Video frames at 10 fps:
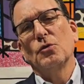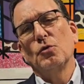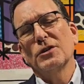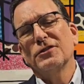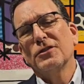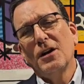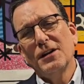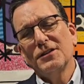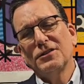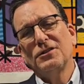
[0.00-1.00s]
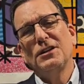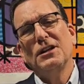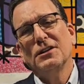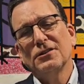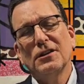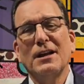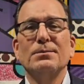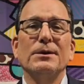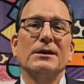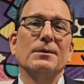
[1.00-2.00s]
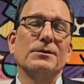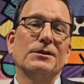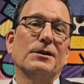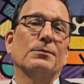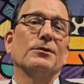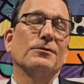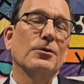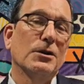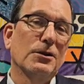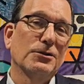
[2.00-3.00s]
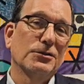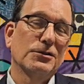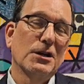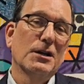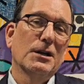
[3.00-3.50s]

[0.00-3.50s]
We're starting to see a slight pickup in the number of foreclosures,